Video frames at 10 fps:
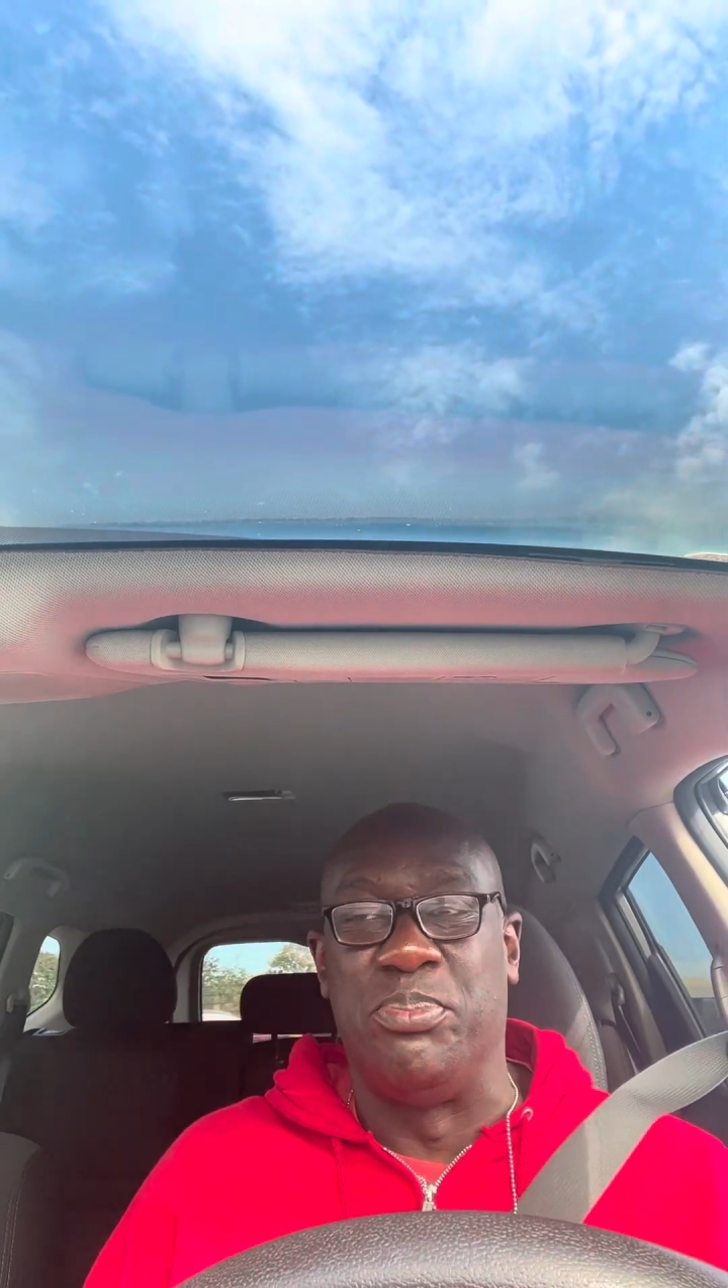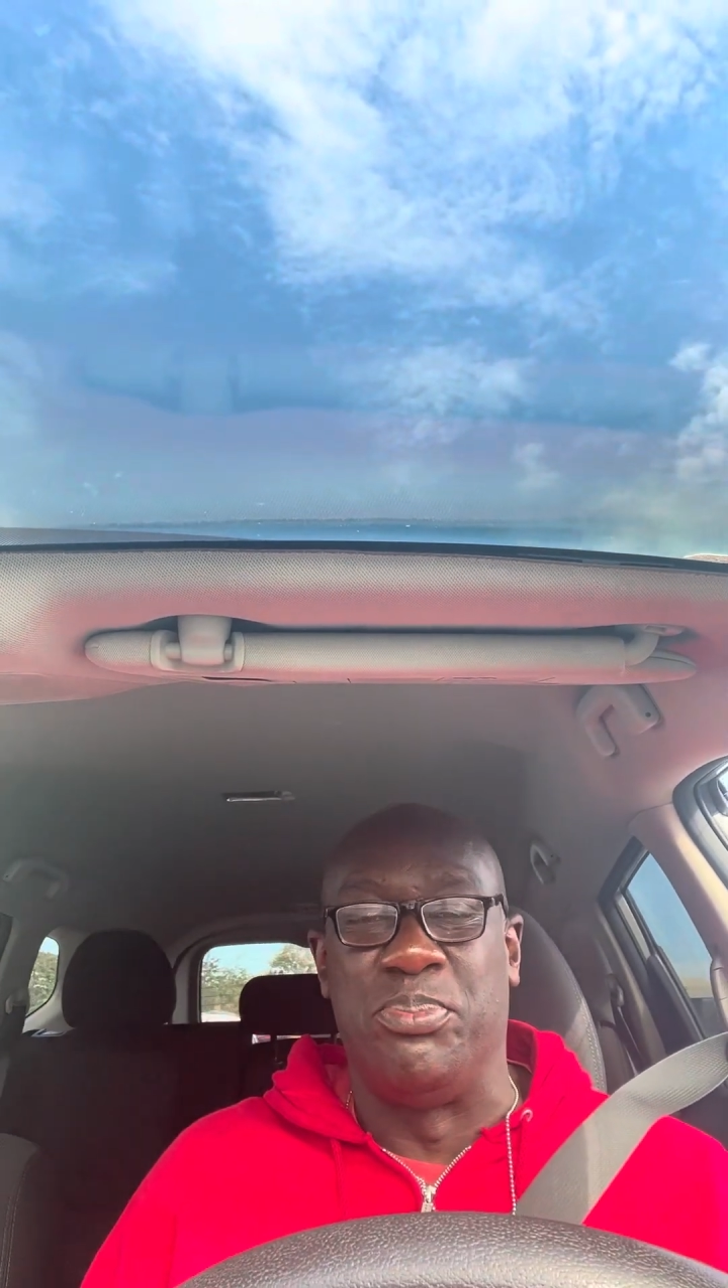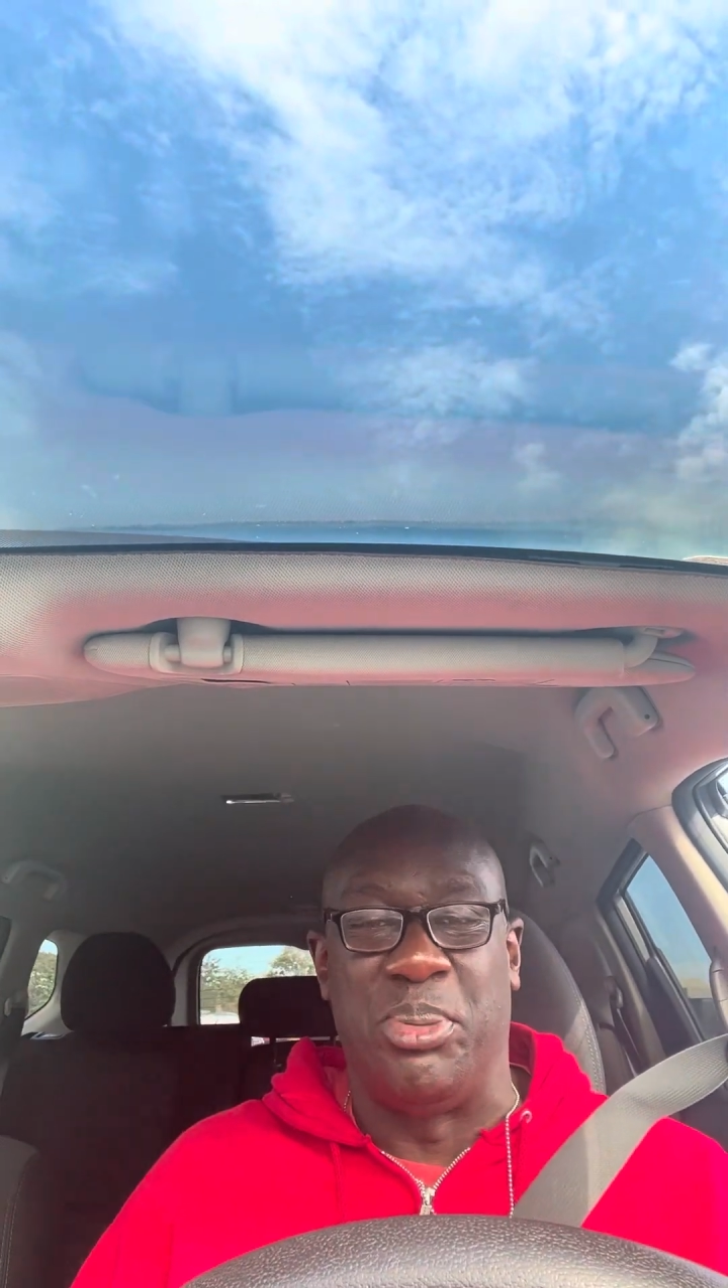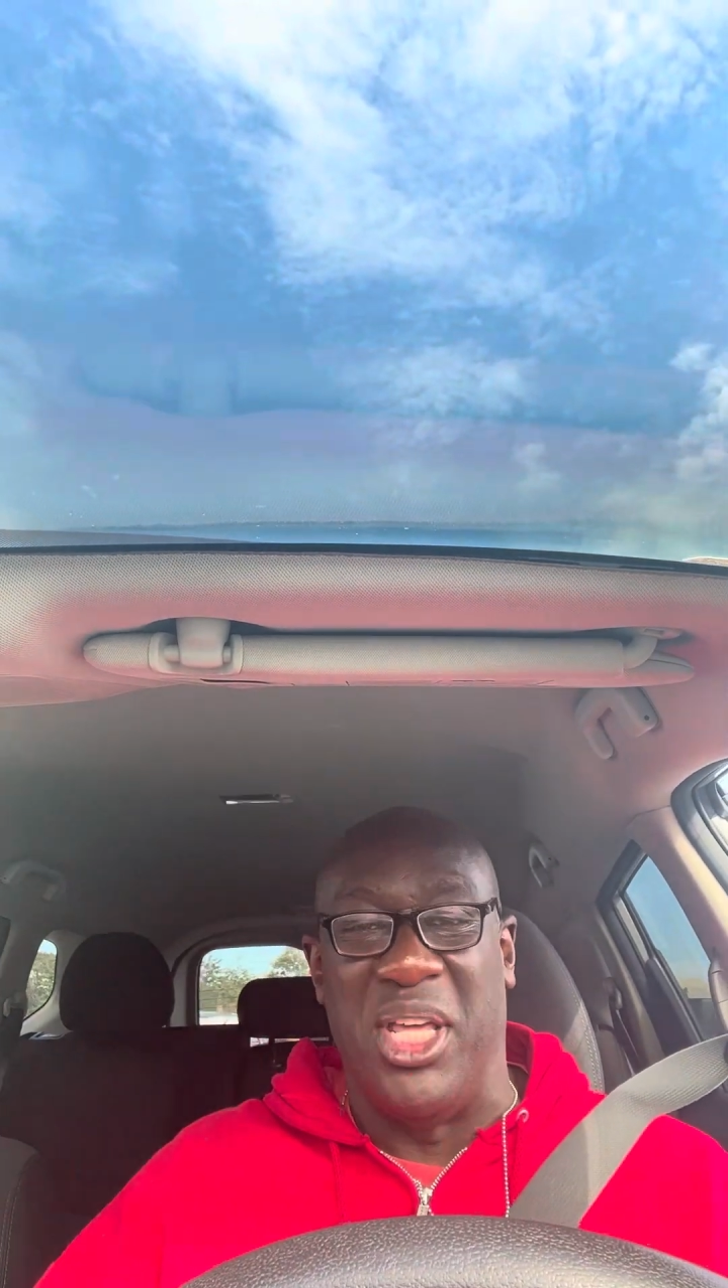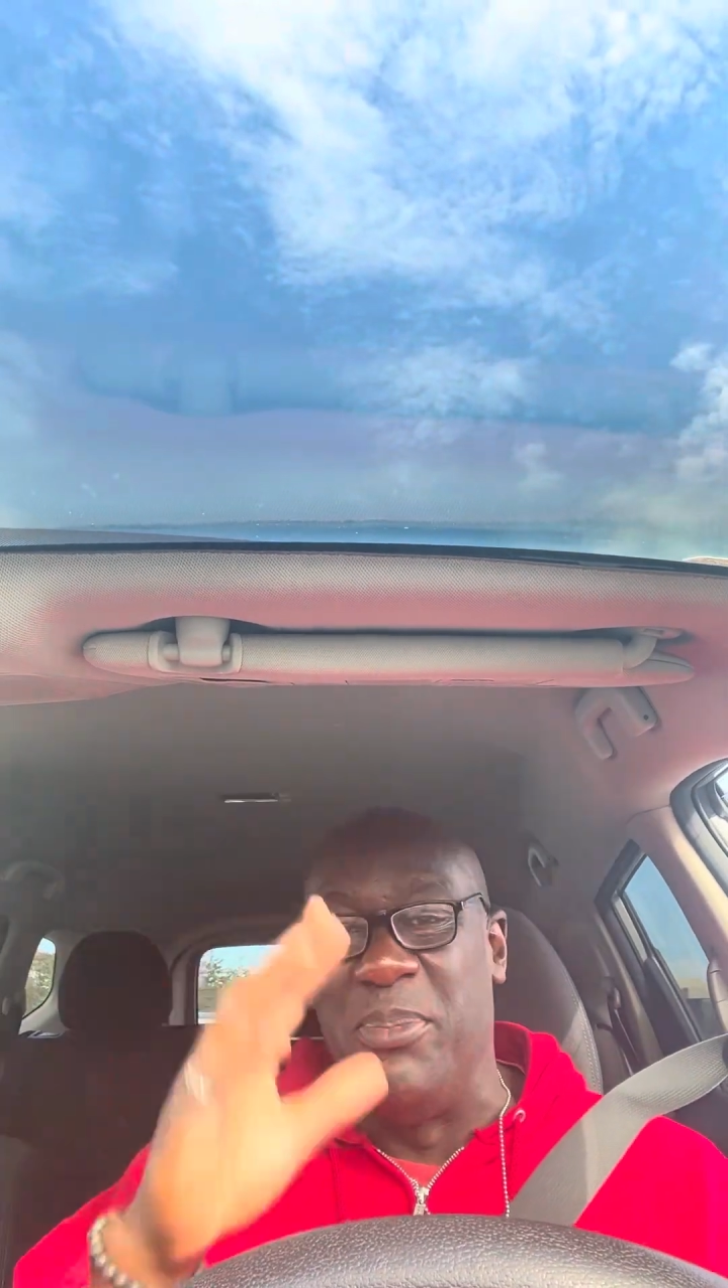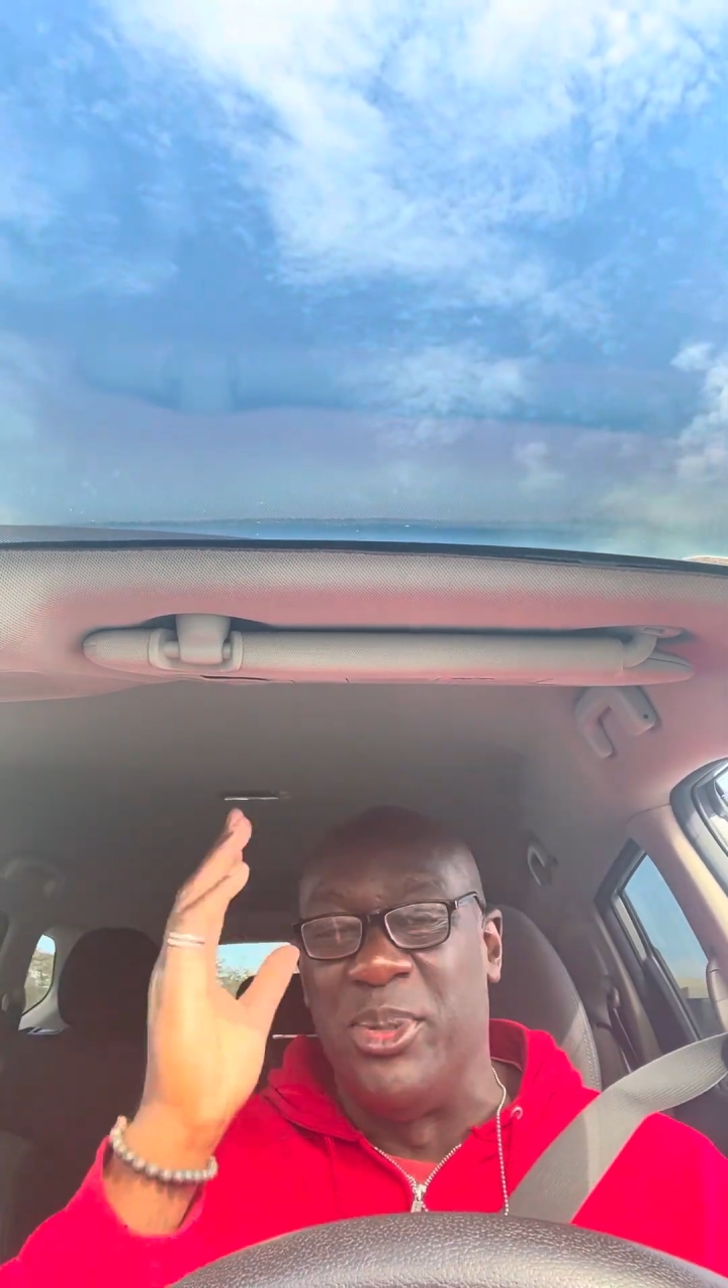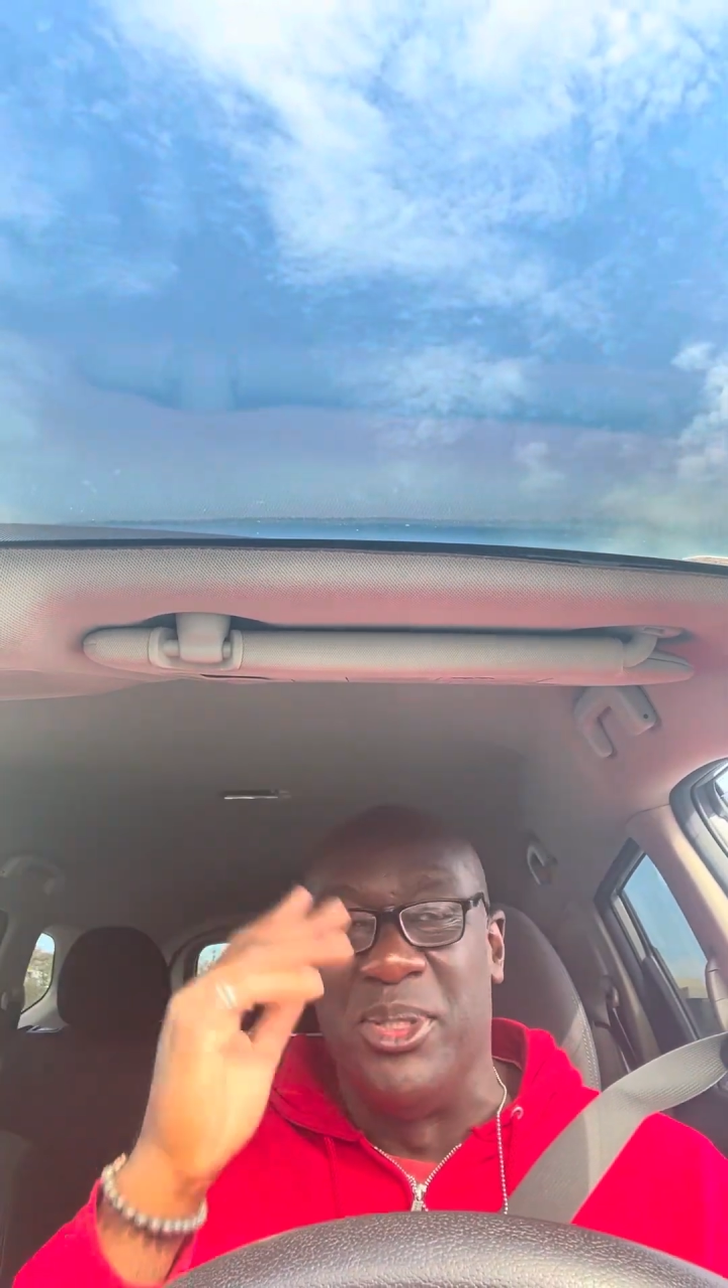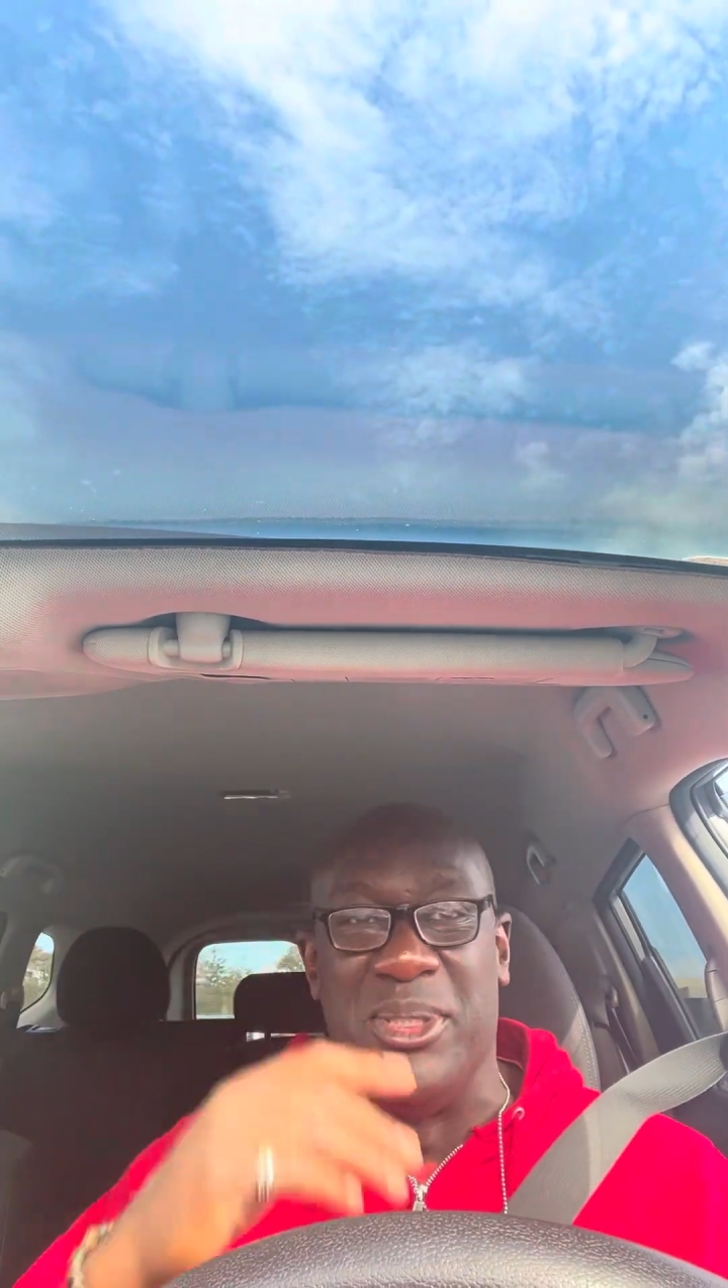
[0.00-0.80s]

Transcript: people